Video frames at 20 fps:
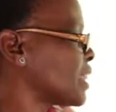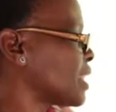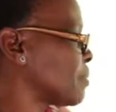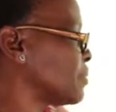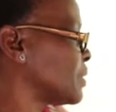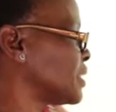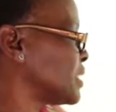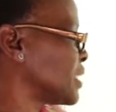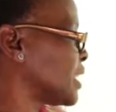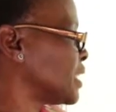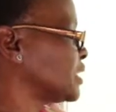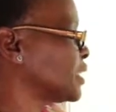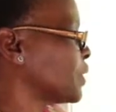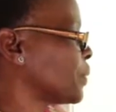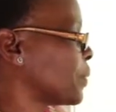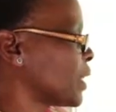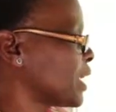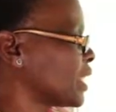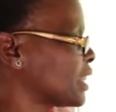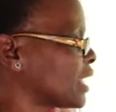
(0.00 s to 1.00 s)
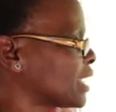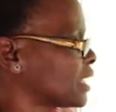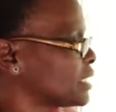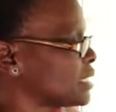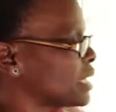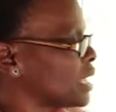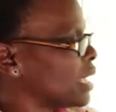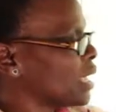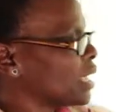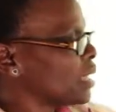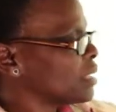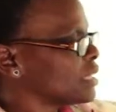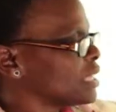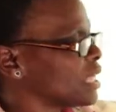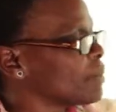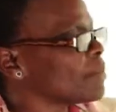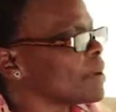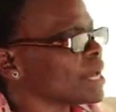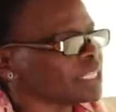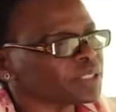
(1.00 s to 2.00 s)
them in such a way that
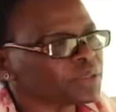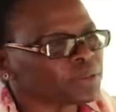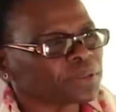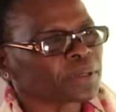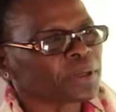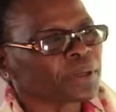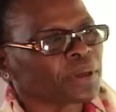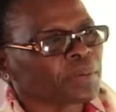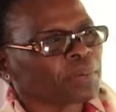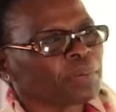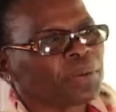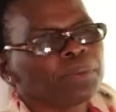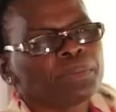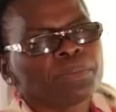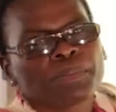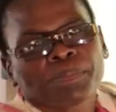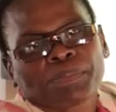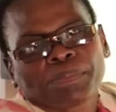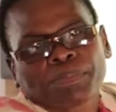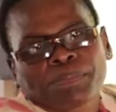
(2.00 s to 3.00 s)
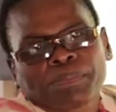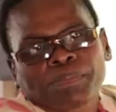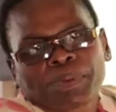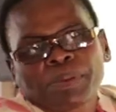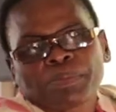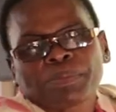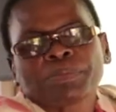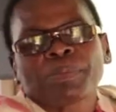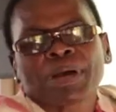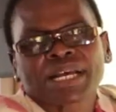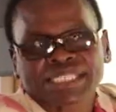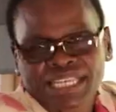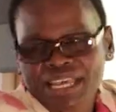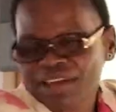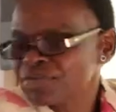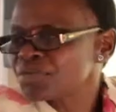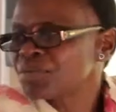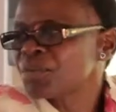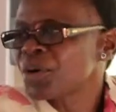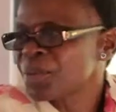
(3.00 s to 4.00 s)
they must people must
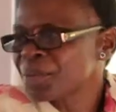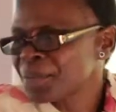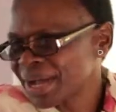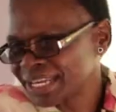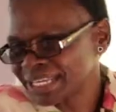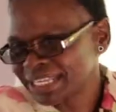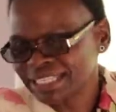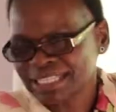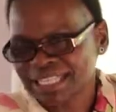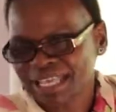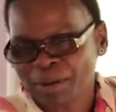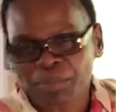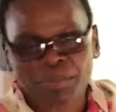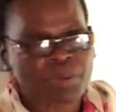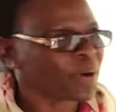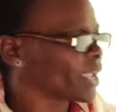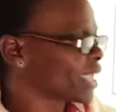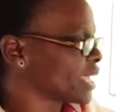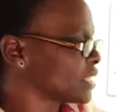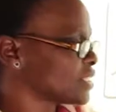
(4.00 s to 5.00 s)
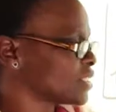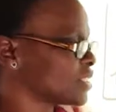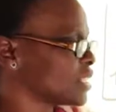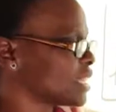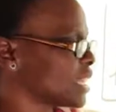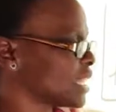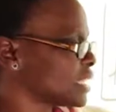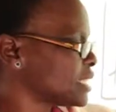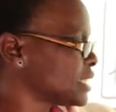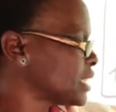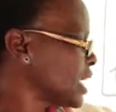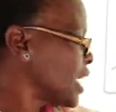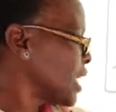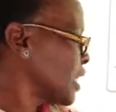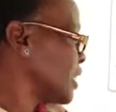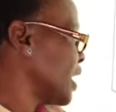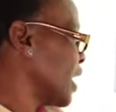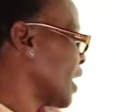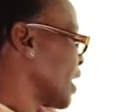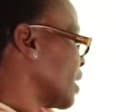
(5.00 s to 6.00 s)
have more money in their pocket so that
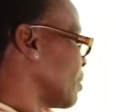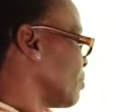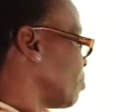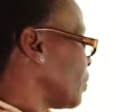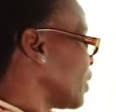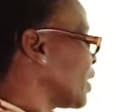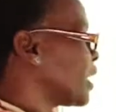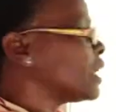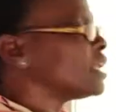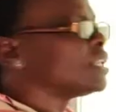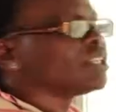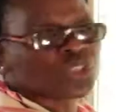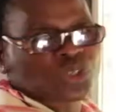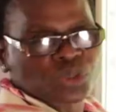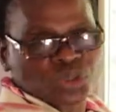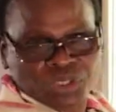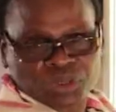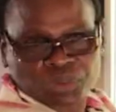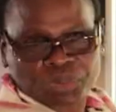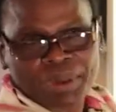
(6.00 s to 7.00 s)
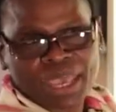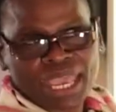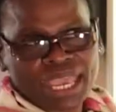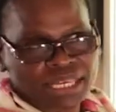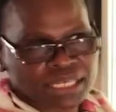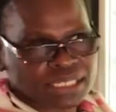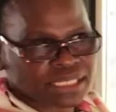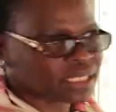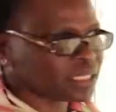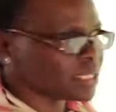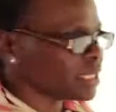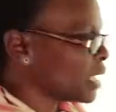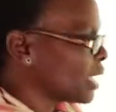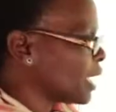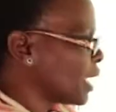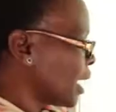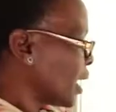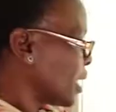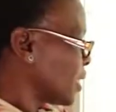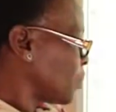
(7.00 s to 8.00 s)
they can begin to spend.
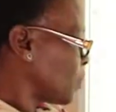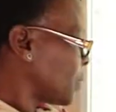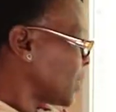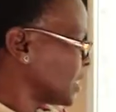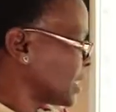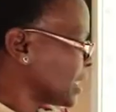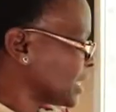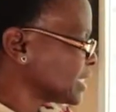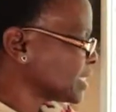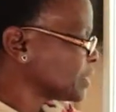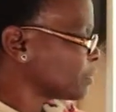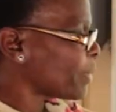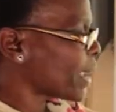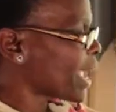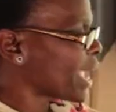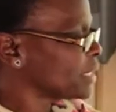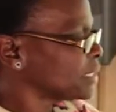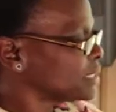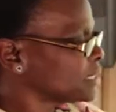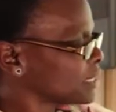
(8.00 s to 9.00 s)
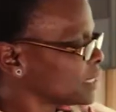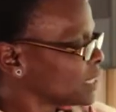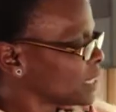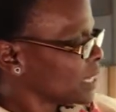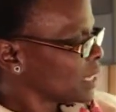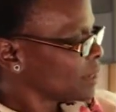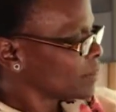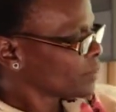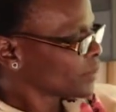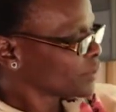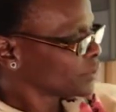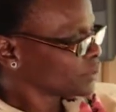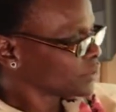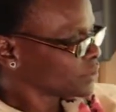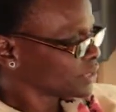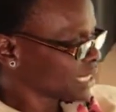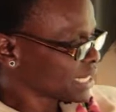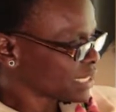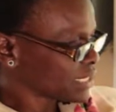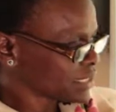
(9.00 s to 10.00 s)
And when they spend,
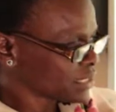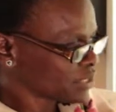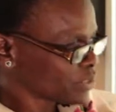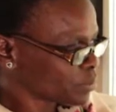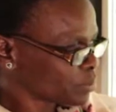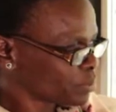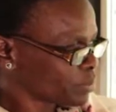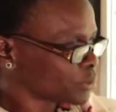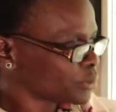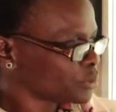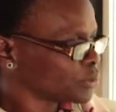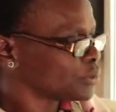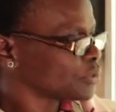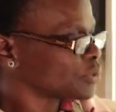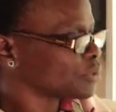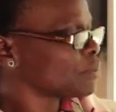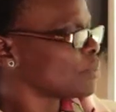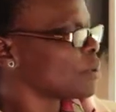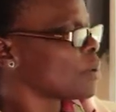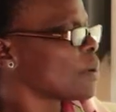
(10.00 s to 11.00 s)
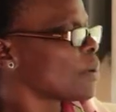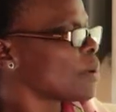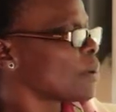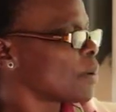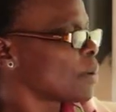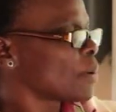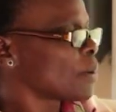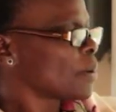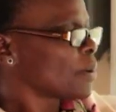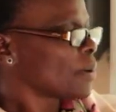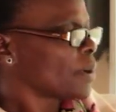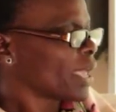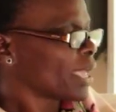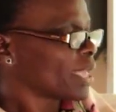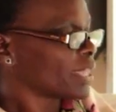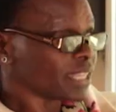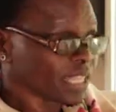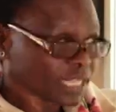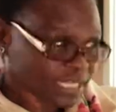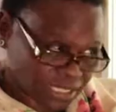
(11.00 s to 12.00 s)
producers need to produce more,
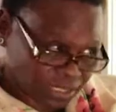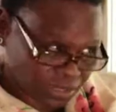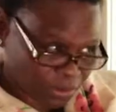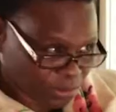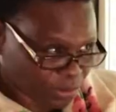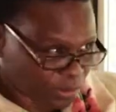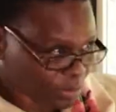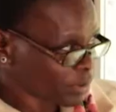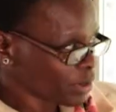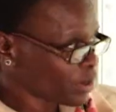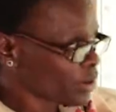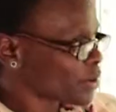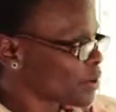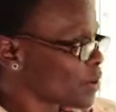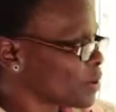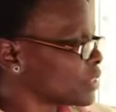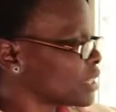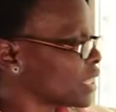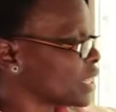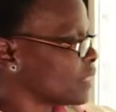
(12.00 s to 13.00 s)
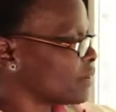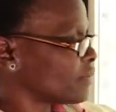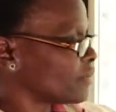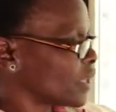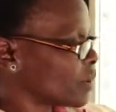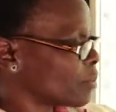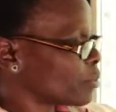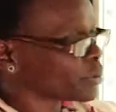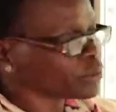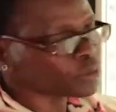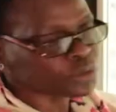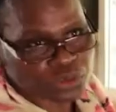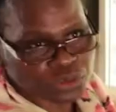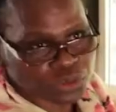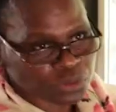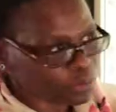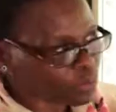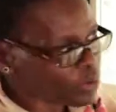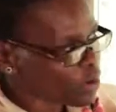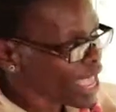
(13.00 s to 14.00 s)
and that's economic growth. And if they
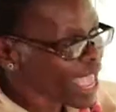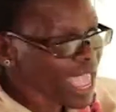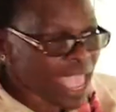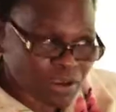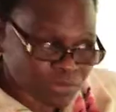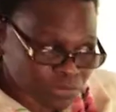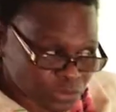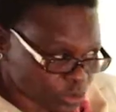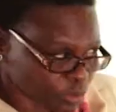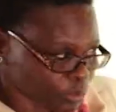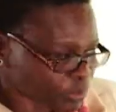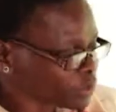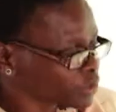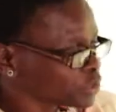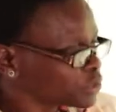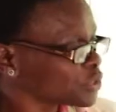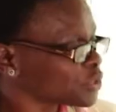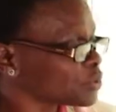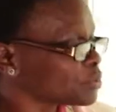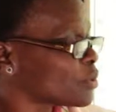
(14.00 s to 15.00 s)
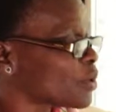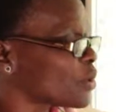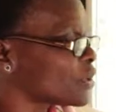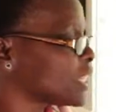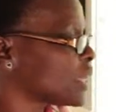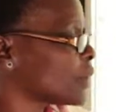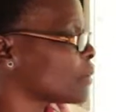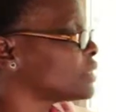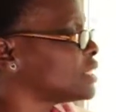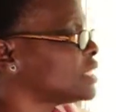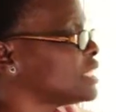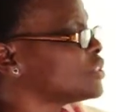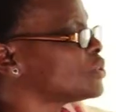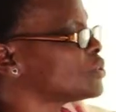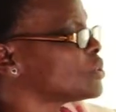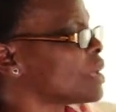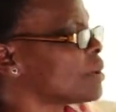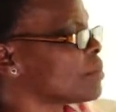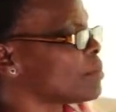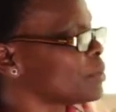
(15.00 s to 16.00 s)
produce more, have to produce more, they will need to
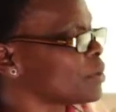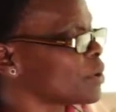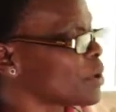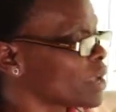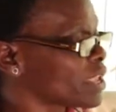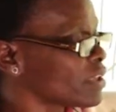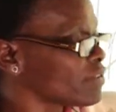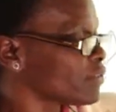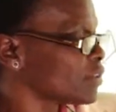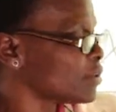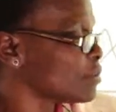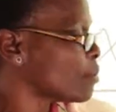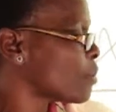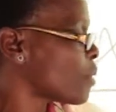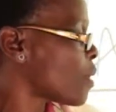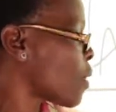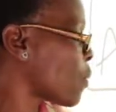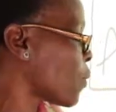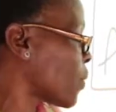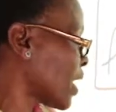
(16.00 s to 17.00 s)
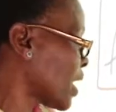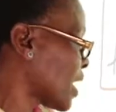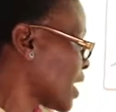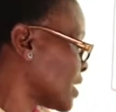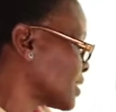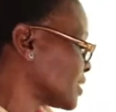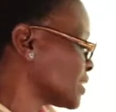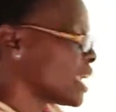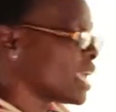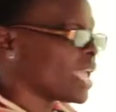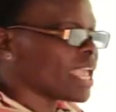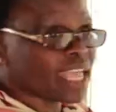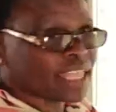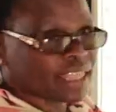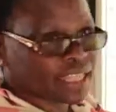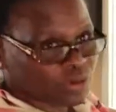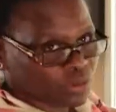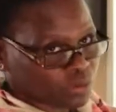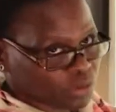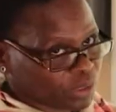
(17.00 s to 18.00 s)
employ even more workers, and
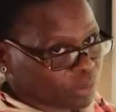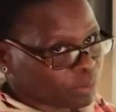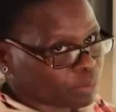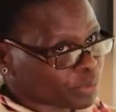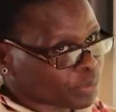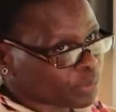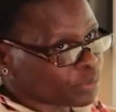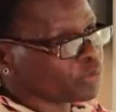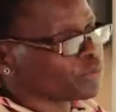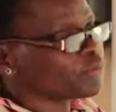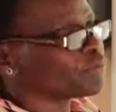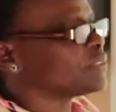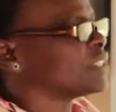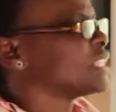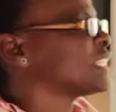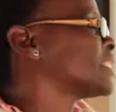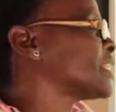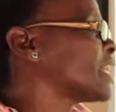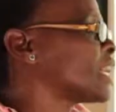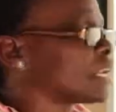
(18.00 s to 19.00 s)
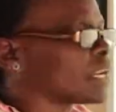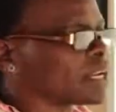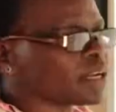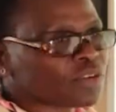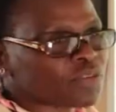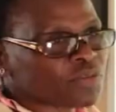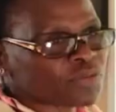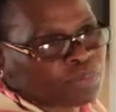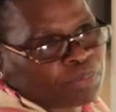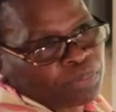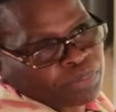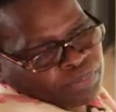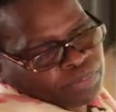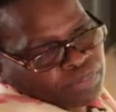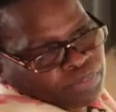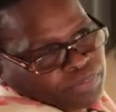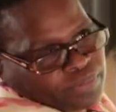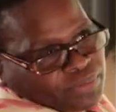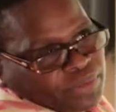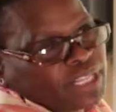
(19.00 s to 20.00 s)
that would improve the standard of
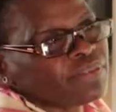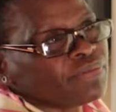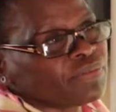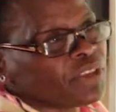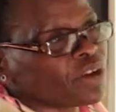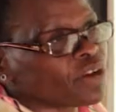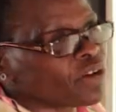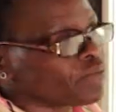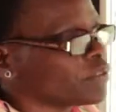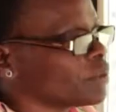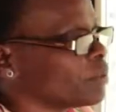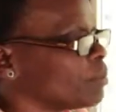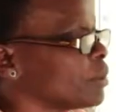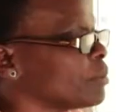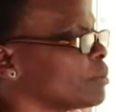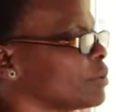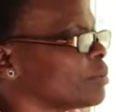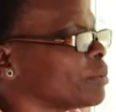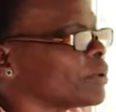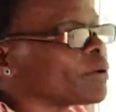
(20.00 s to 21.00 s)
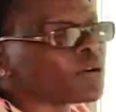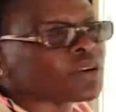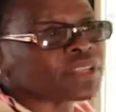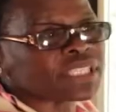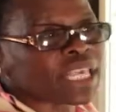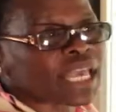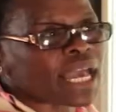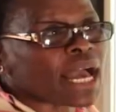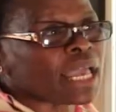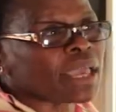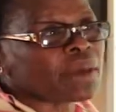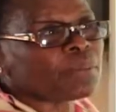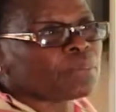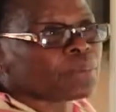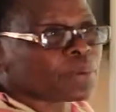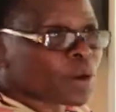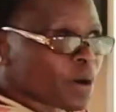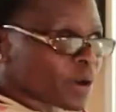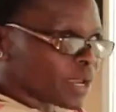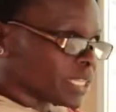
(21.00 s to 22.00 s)
living of the people because they are
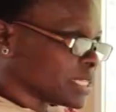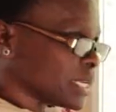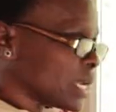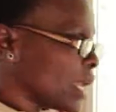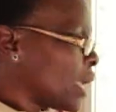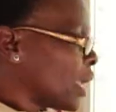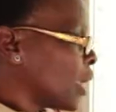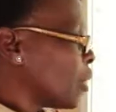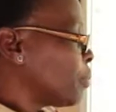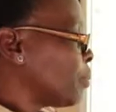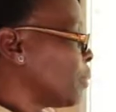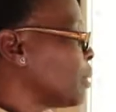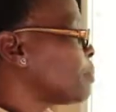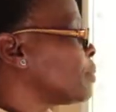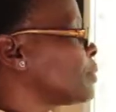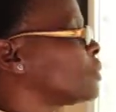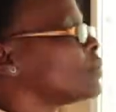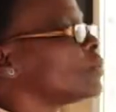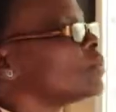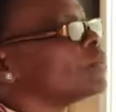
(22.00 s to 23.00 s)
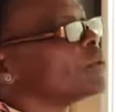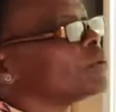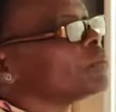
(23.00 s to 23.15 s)
employed. People